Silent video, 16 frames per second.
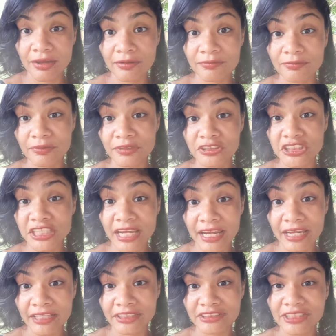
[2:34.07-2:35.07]
for
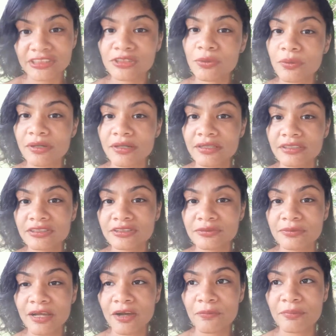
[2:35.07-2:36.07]
change that's going
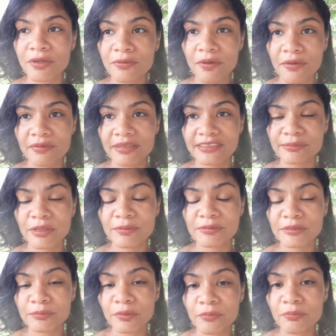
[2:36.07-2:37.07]
to help me grow. It's
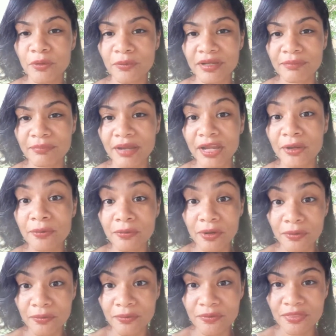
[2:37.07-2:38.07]
promoting my
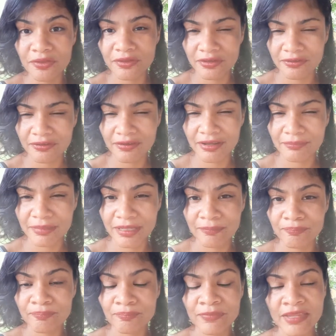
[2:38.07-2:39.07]
growth. You know what I
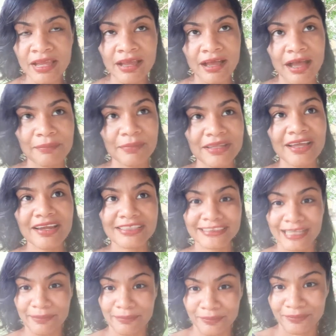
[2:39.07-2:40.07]
mean? Another
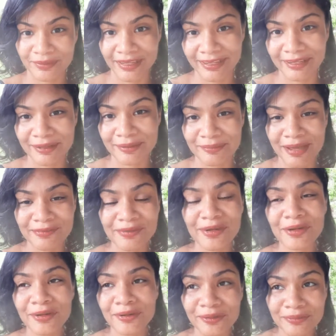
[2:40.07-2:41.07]
example, like I've
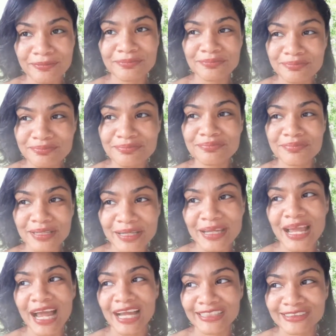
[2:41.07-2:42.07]
heard plenty
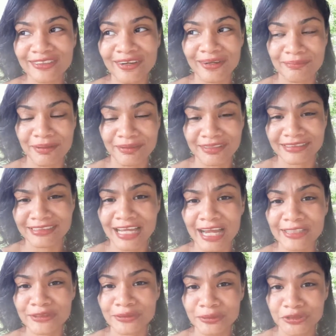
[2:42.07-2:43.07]
of guys talk about this,
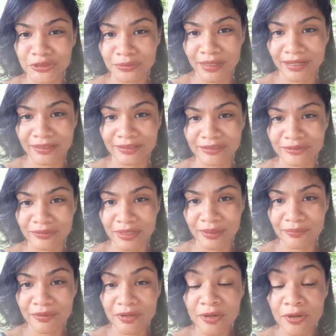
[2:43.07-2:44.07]
guys who are trying
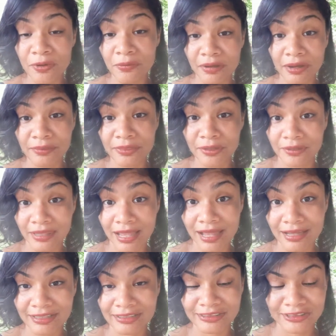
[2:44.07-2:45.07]
to grow out their
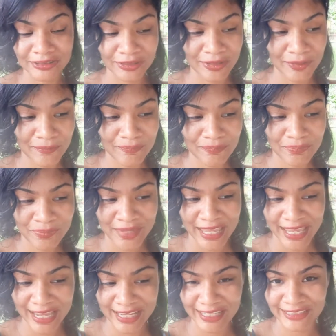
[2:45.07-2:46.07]
locks.
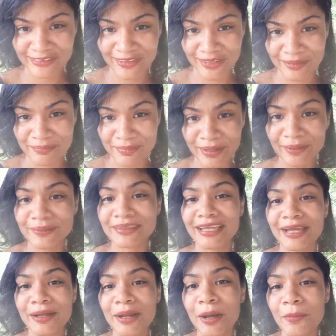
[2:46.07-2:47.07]
And they talk about
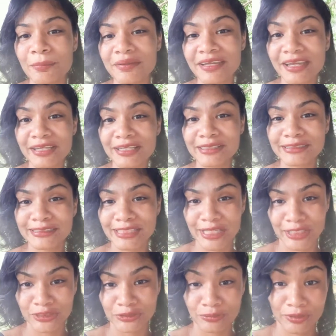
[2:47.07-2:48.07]
that beginning
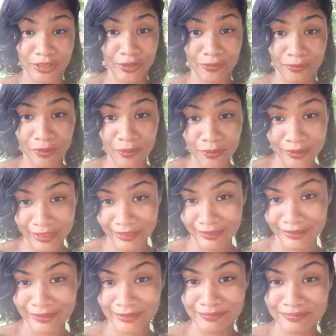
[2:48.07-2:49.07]
stage when they're growing
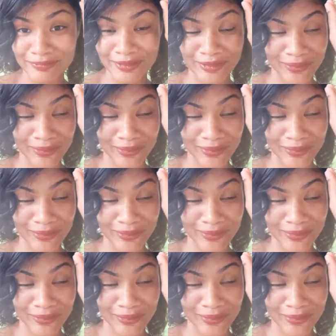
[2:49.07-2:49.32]
it, and